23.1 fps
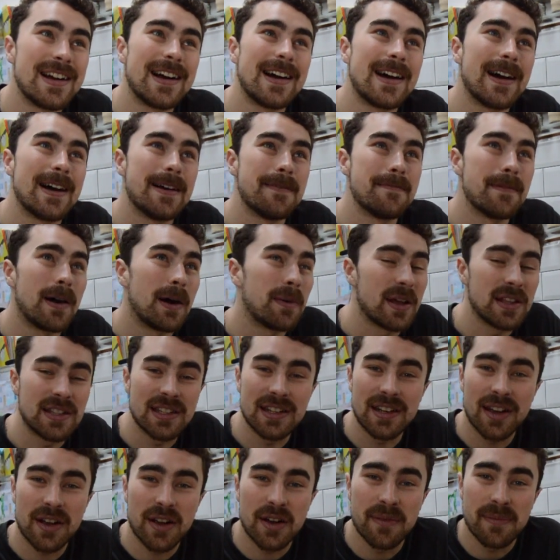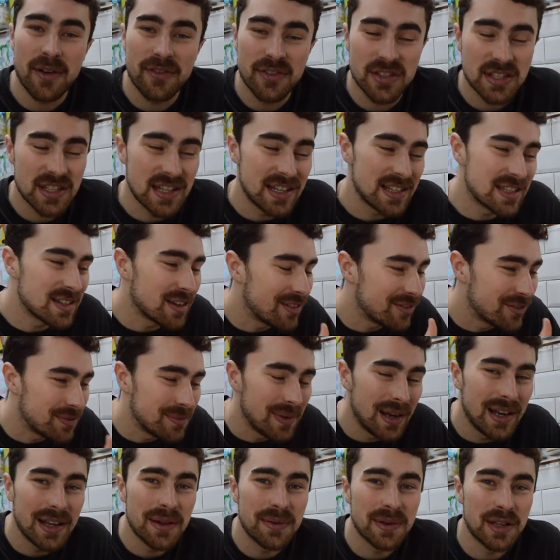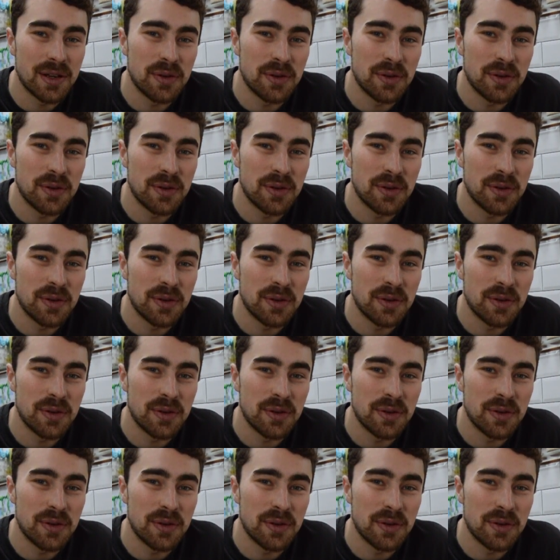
Um, I went to Durham obviously, so I'm familiar with the